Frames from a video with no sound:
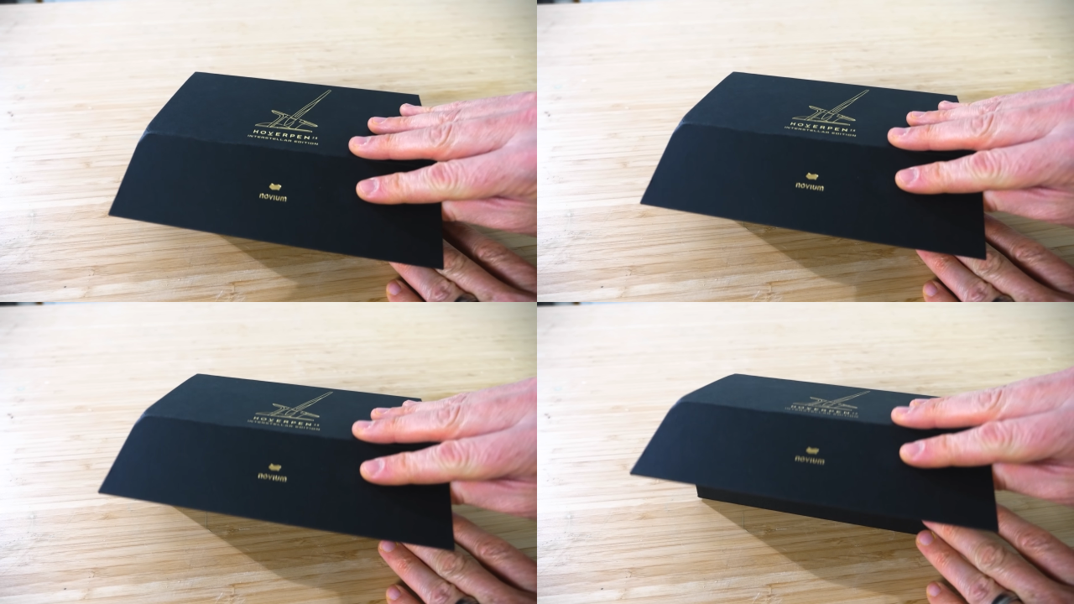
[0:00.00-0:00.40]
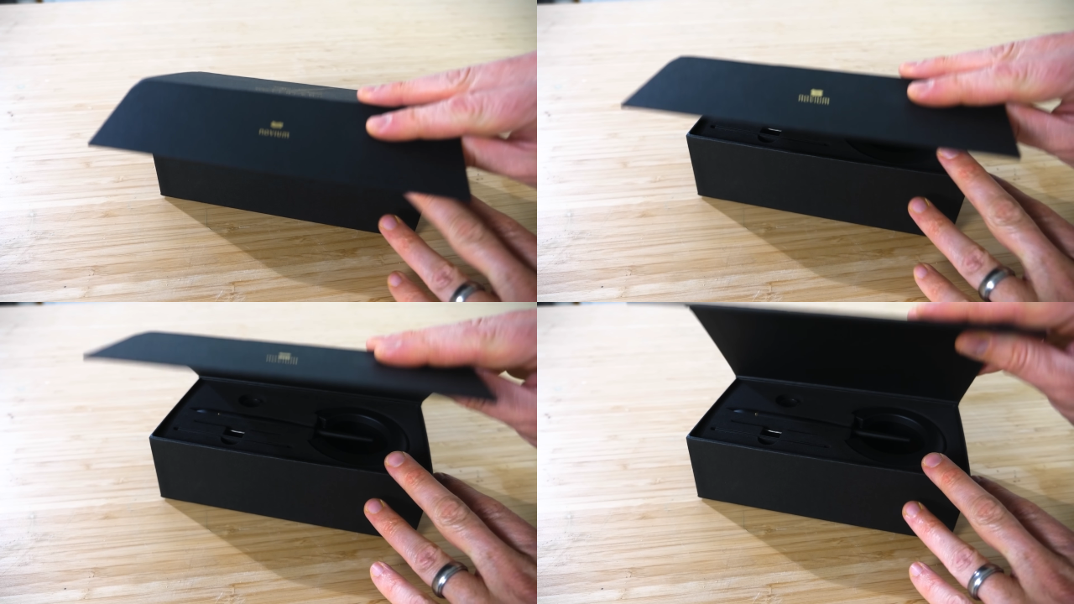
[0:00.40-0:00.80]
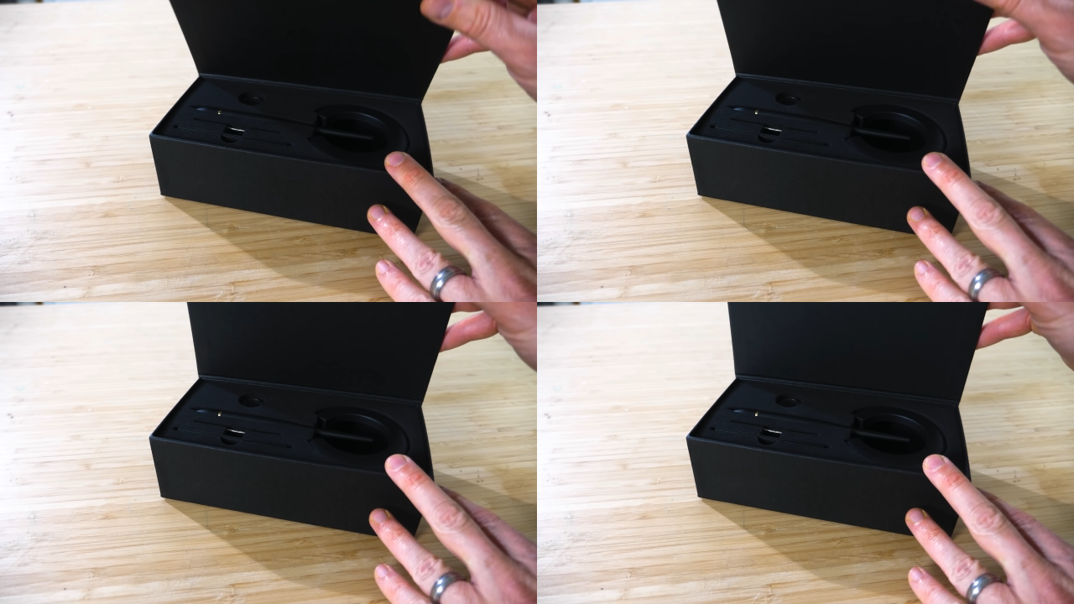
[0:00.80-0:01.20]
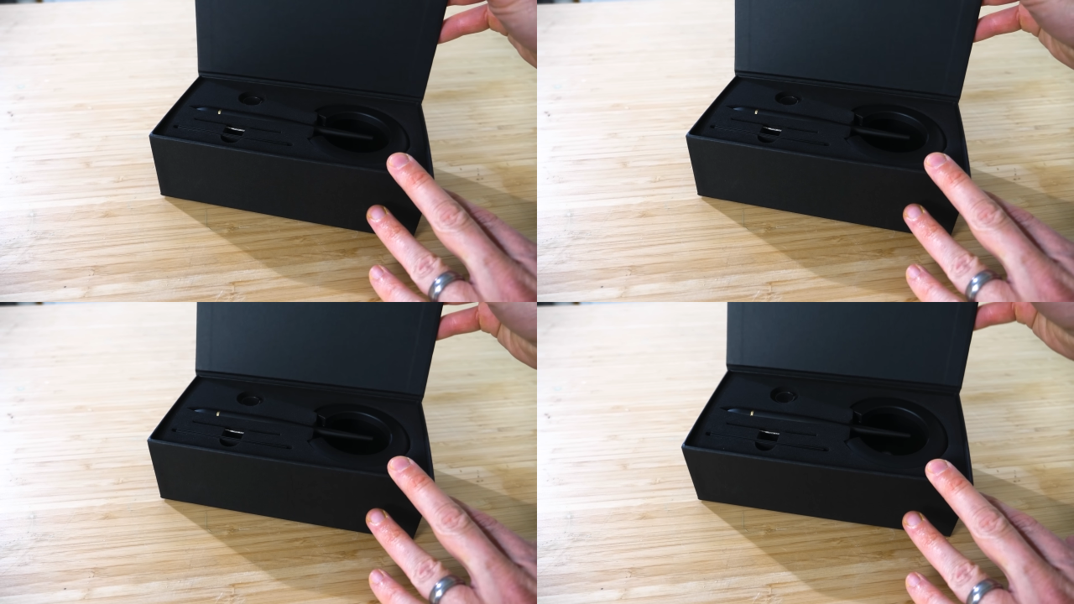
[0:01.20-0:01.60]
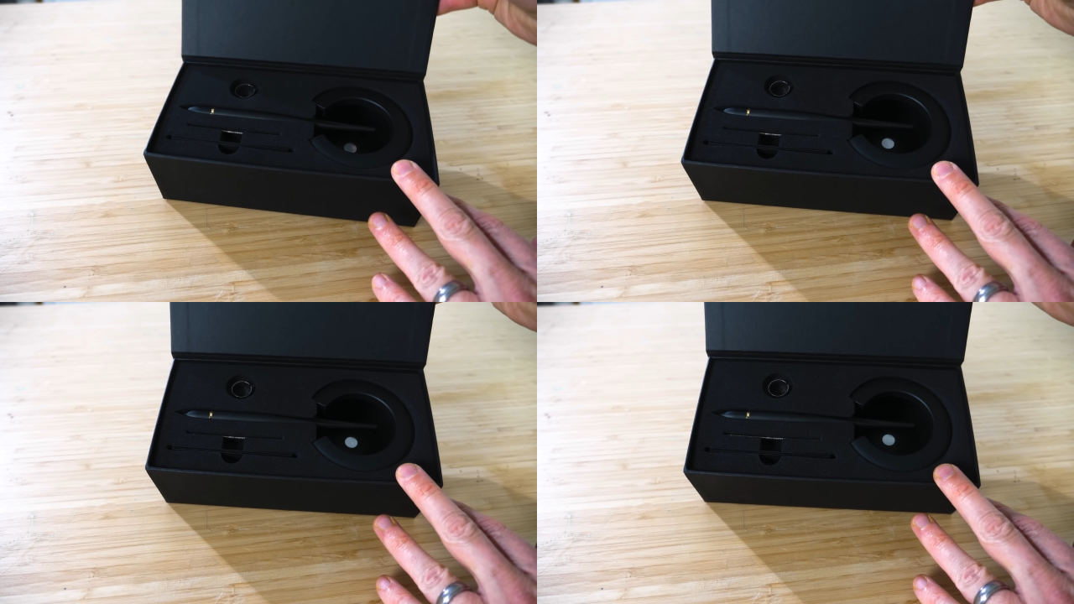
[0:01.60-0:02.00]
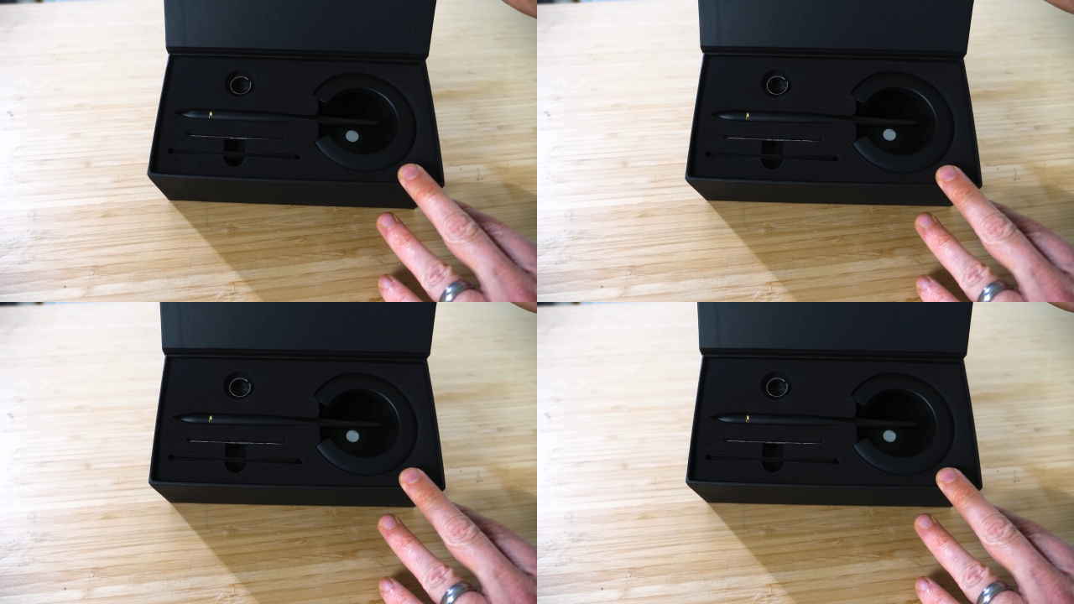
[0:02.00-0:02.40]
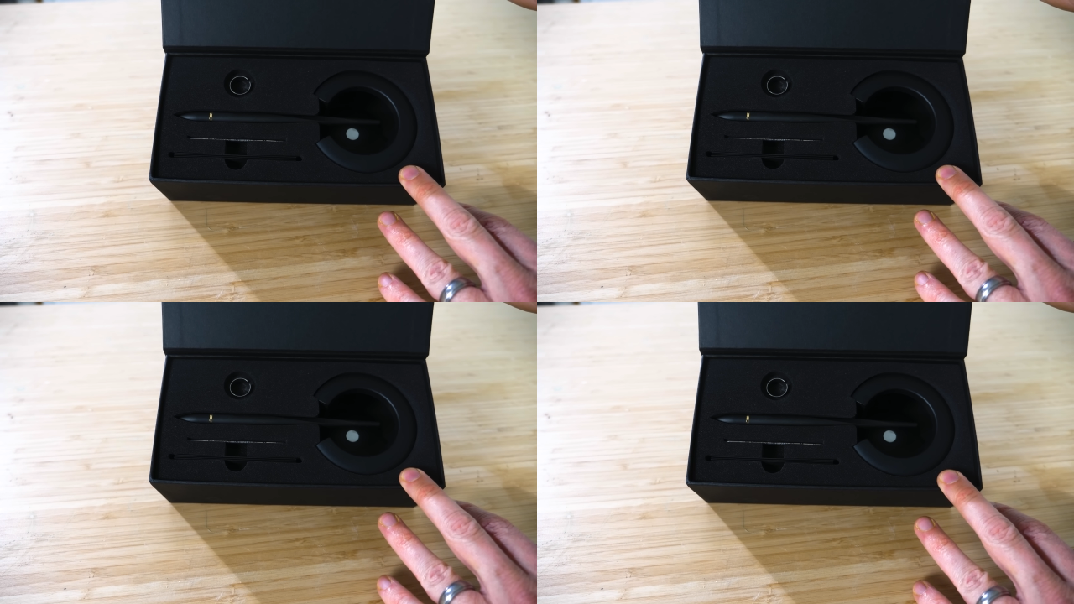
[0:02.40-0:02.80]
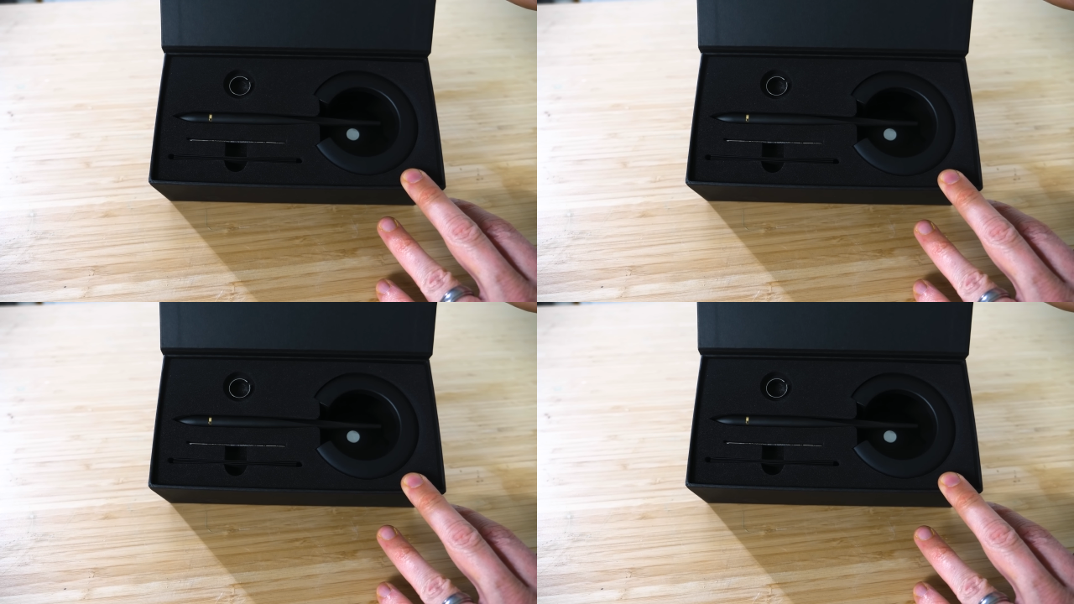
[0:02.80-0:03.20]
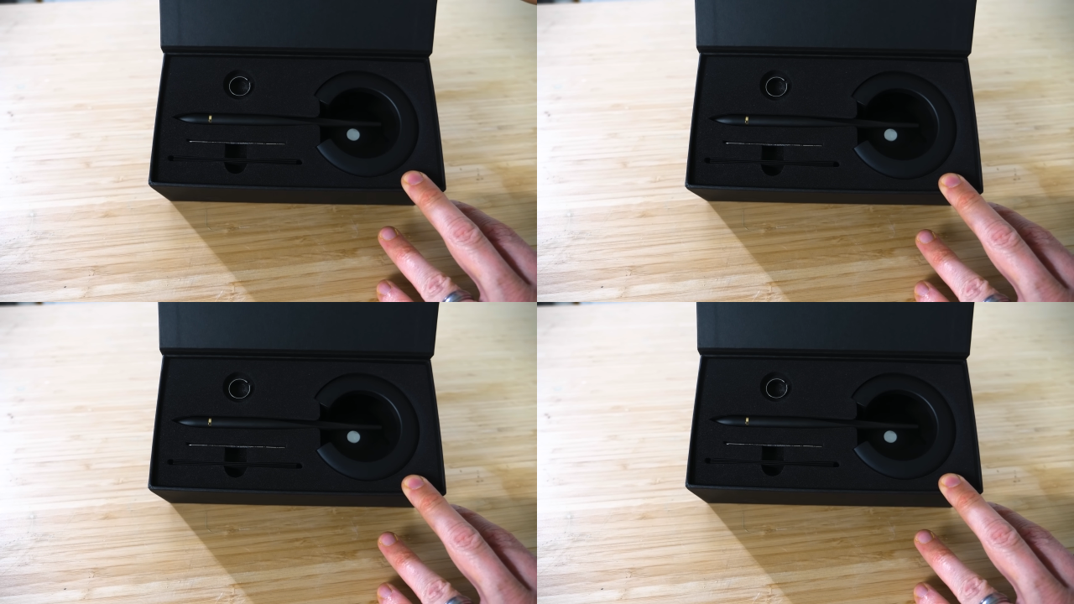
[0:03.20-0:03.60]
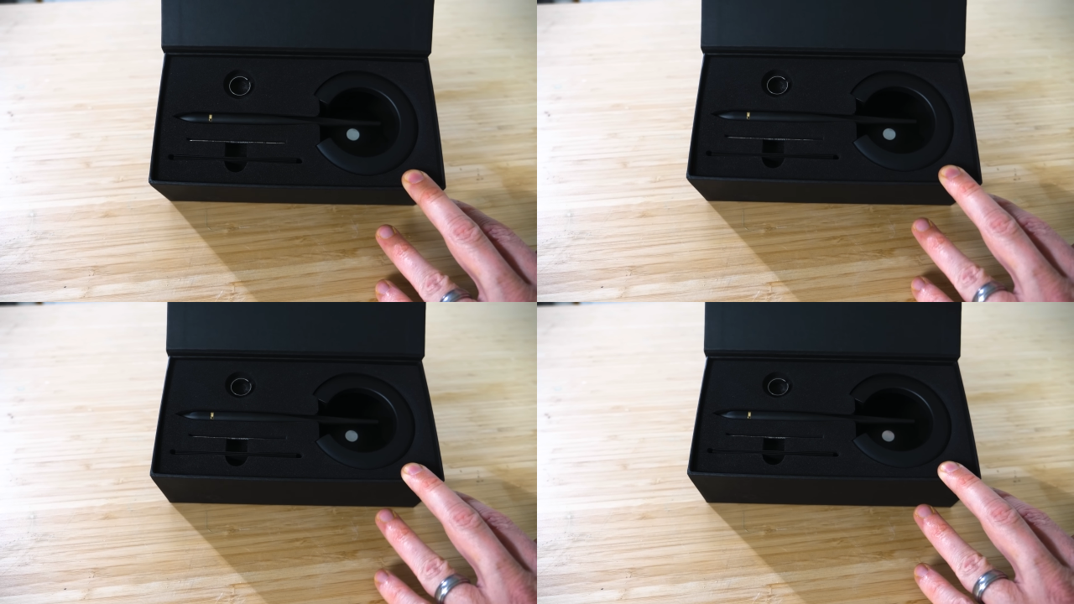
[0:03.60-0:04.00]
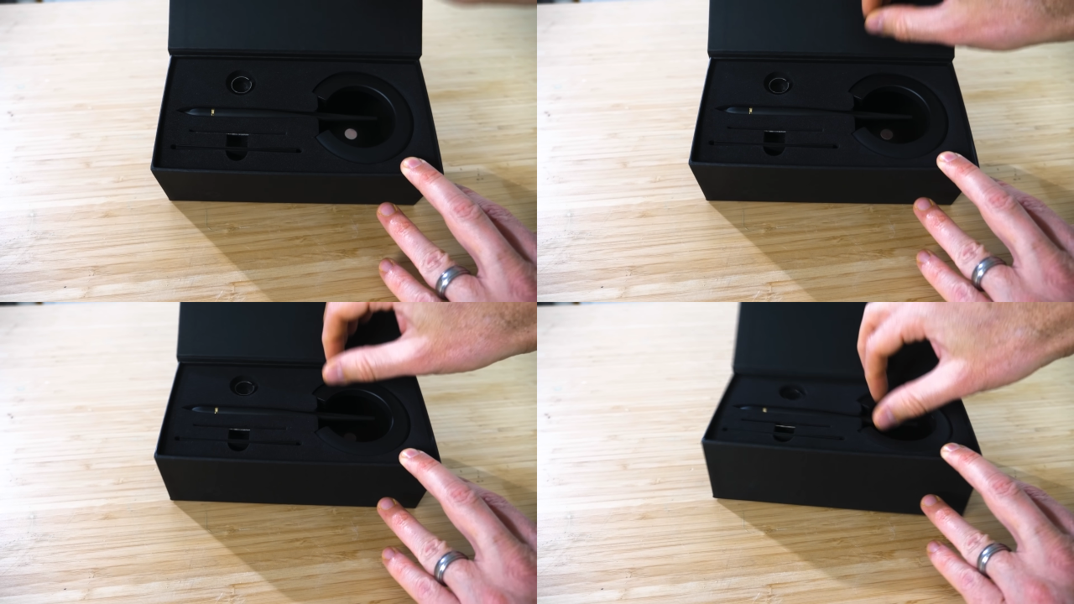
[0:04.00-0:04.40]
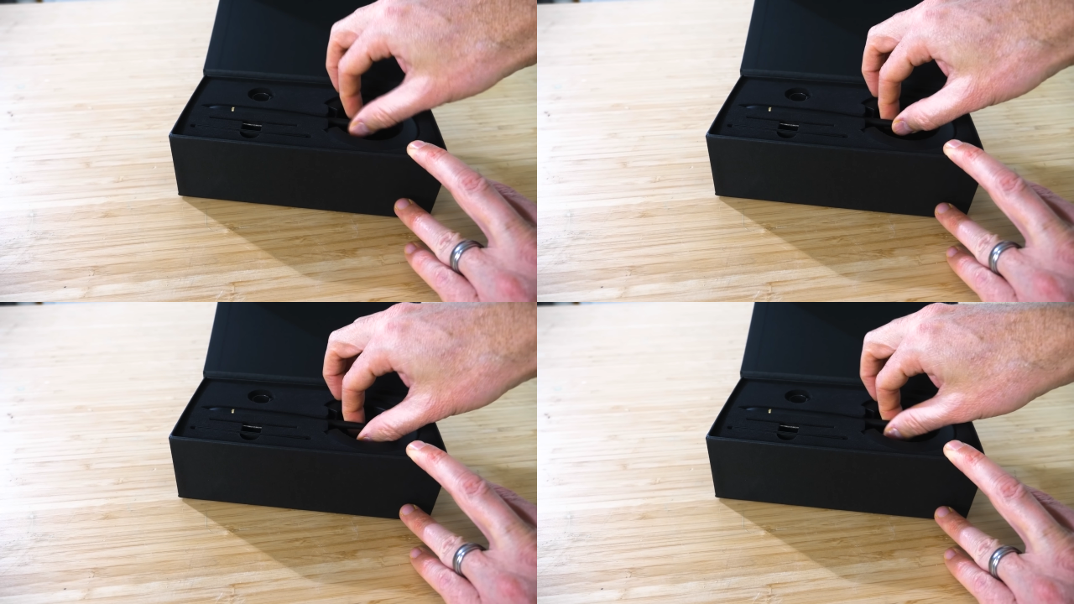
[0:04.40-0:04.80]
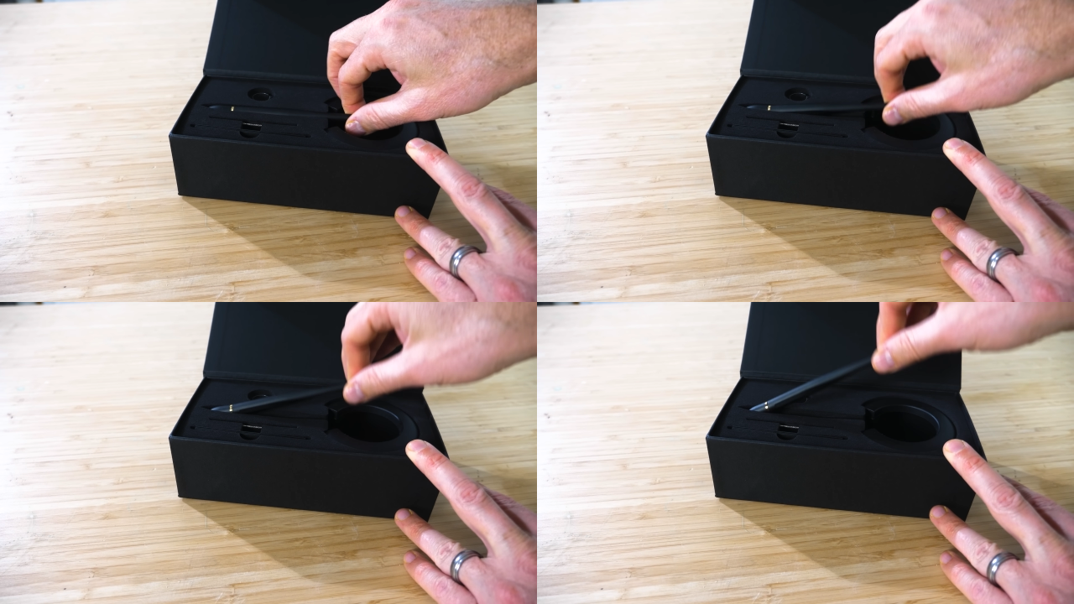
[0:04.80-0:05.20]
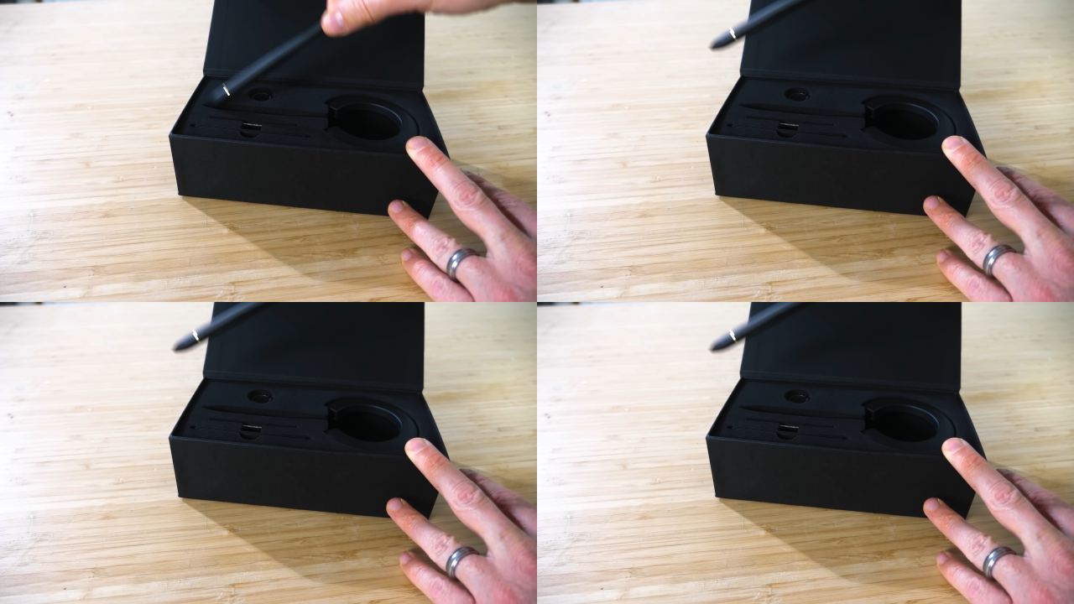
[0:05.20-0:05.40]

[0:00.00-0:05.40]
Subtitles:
(no speaker visible)